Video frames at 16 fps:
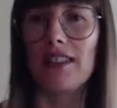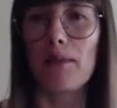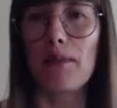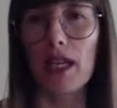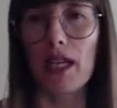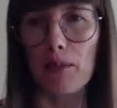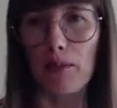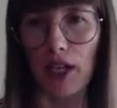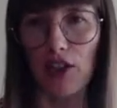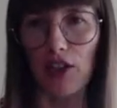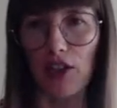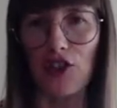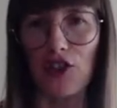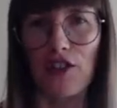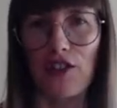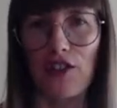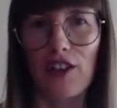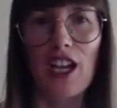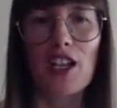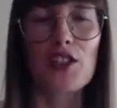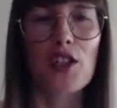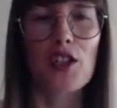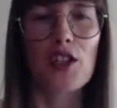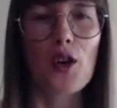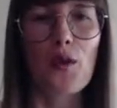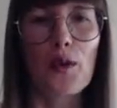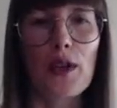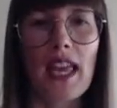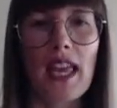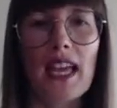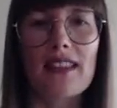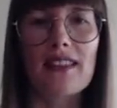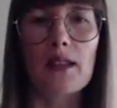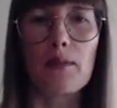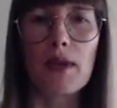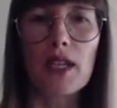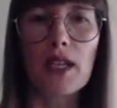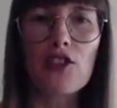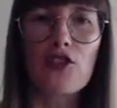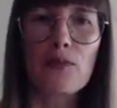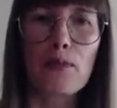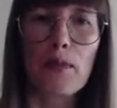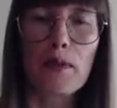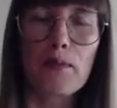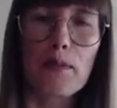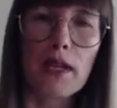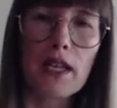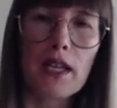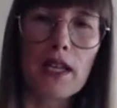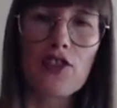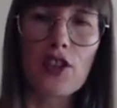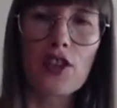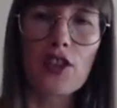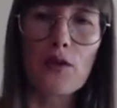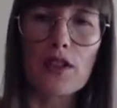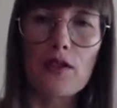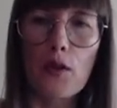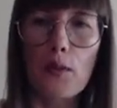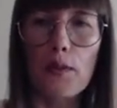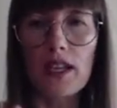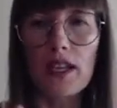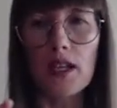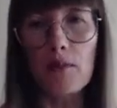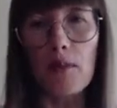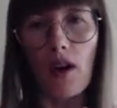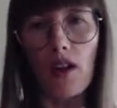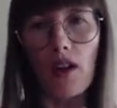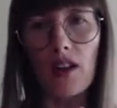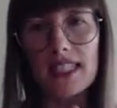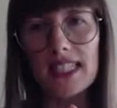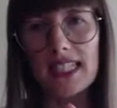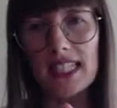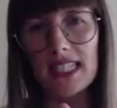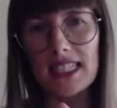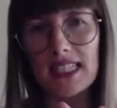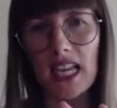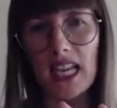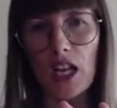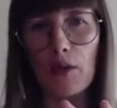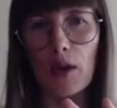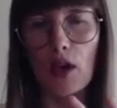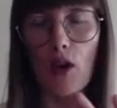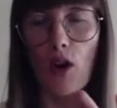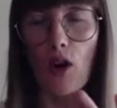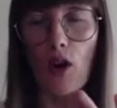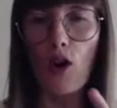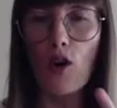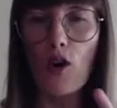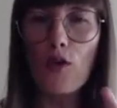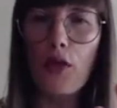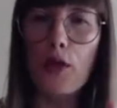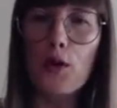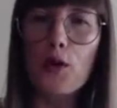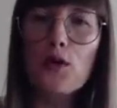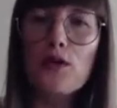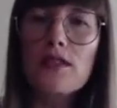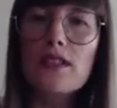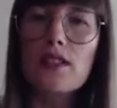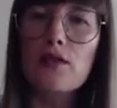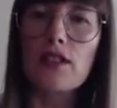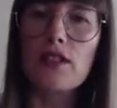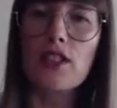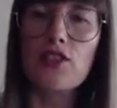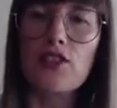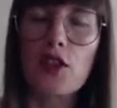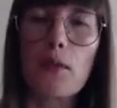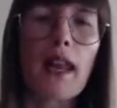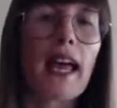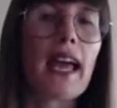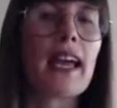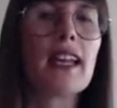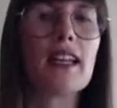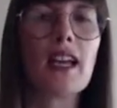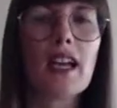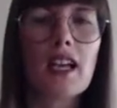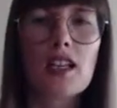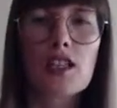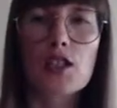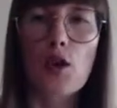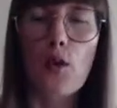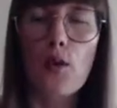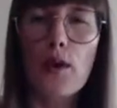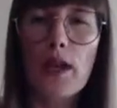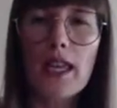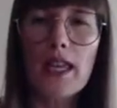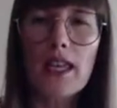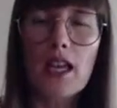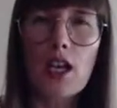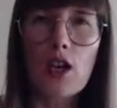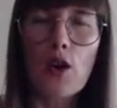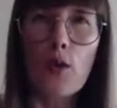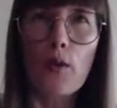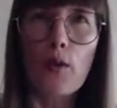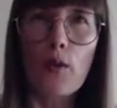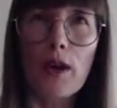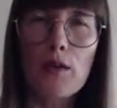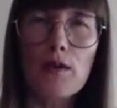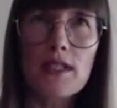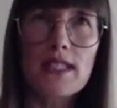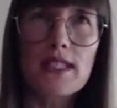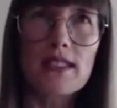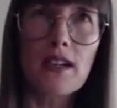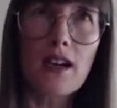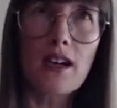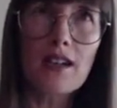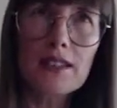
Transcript: the big picture. So we get the big picture with European policies, then we go through the strategic plan. So when we start